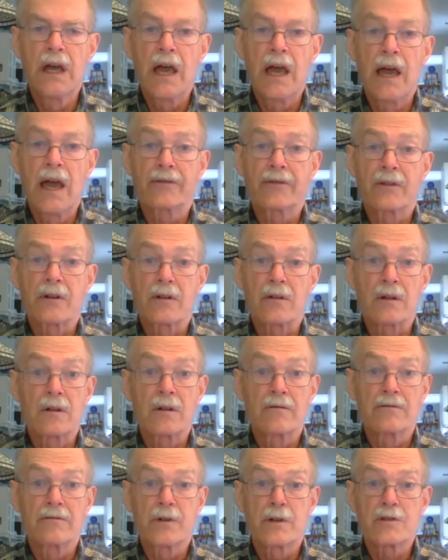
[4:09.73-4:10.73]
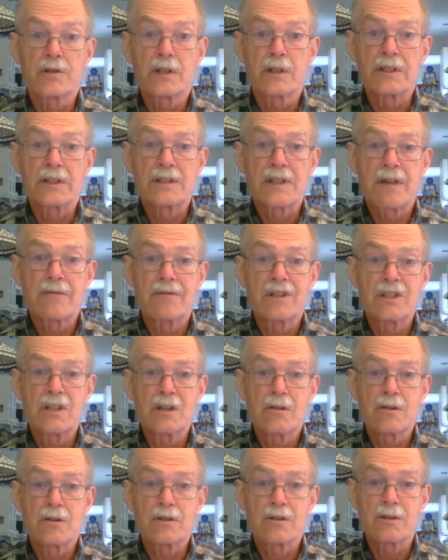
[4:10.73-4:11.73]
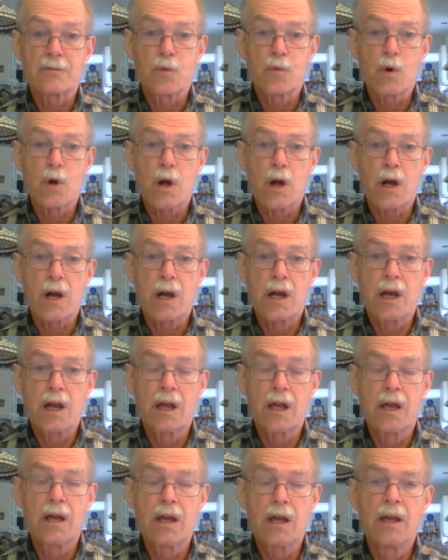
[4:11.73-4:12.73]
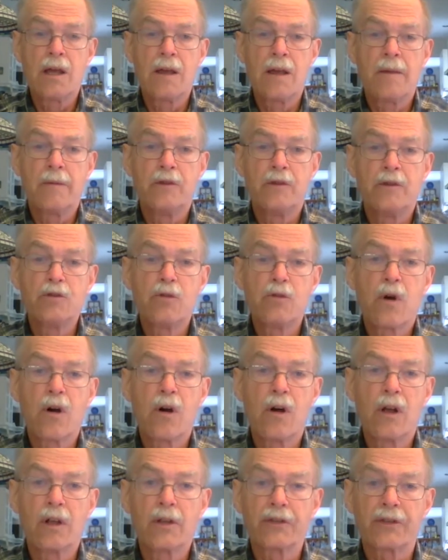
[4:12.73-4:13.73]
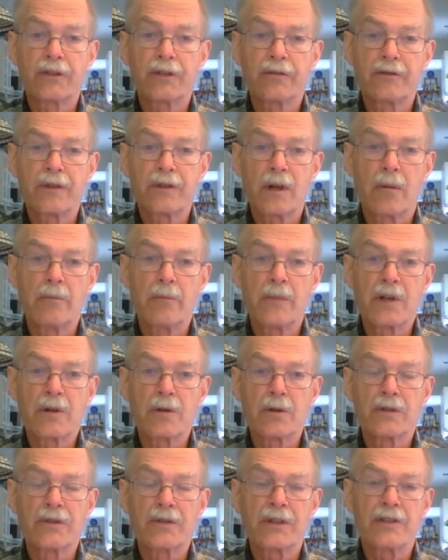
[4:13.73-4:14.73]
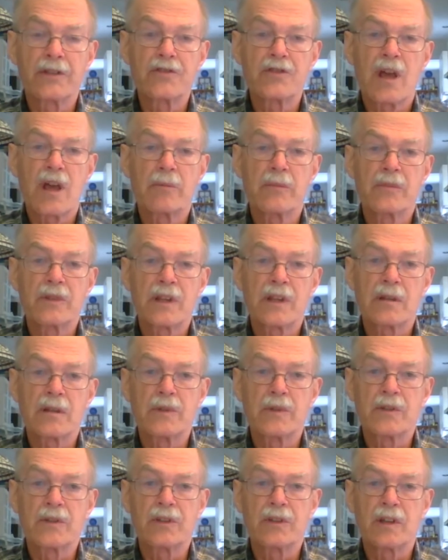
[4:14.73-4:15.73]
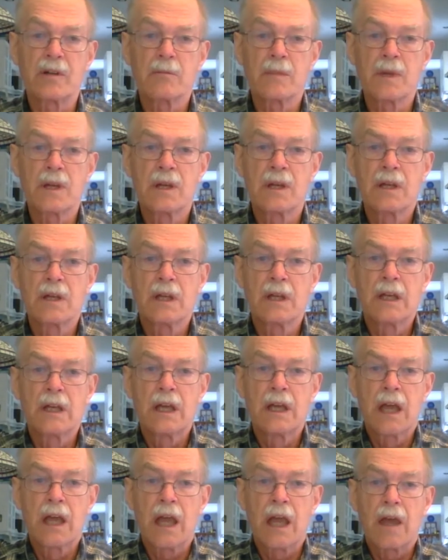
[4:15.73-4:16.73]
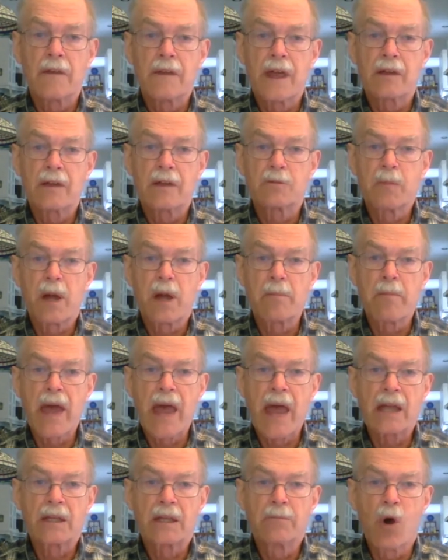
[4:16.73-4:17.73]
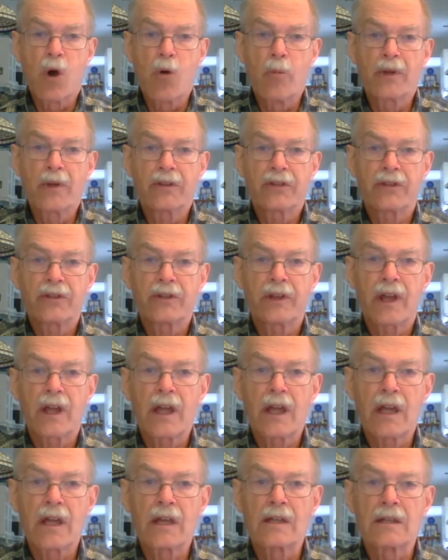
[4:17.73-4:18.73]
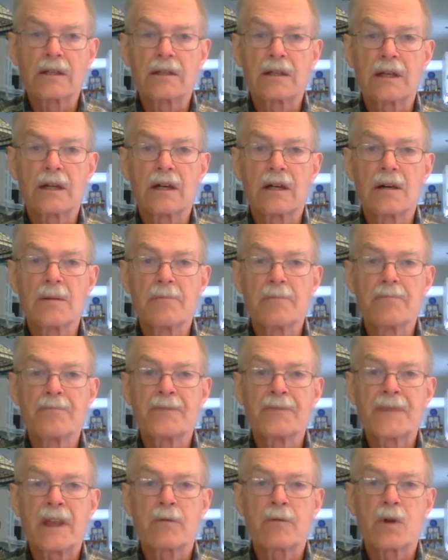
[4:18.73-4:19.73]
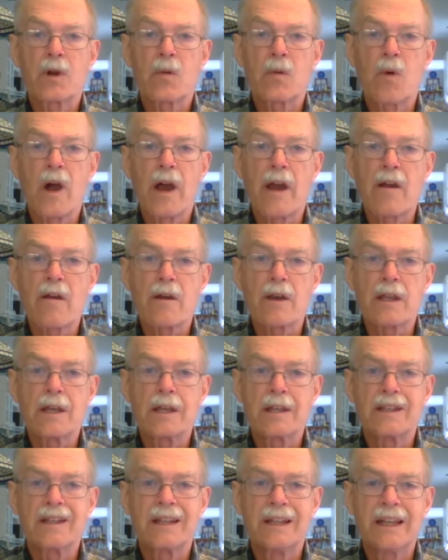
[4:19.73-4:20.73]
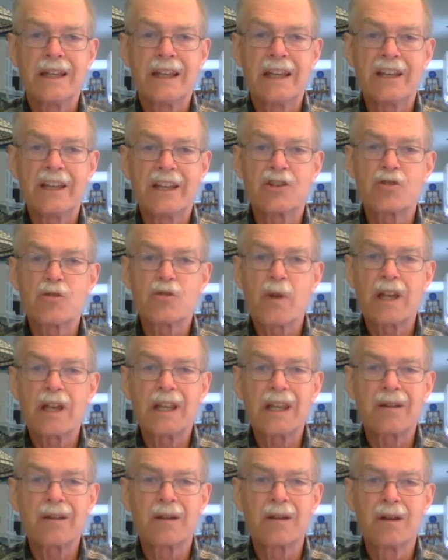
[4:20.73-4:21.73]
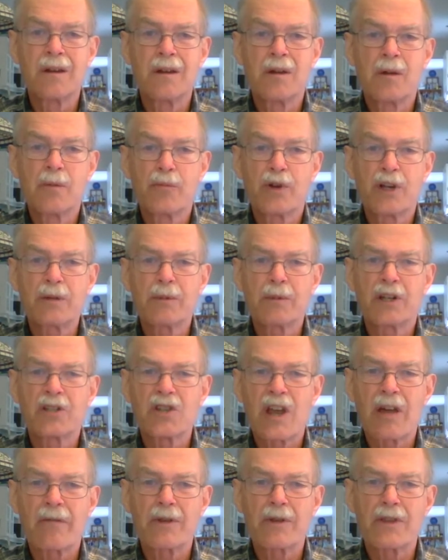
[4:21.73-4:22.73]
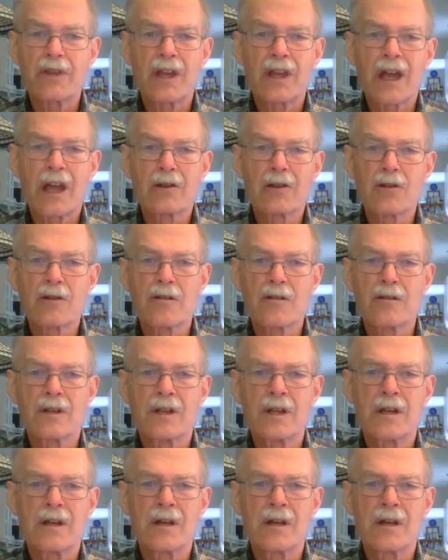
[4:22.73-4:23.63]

after virtually 7 years of work, new halls of minerals and gems at the museum. And that's my magnum opus. And it required integrating pretty much everything I learned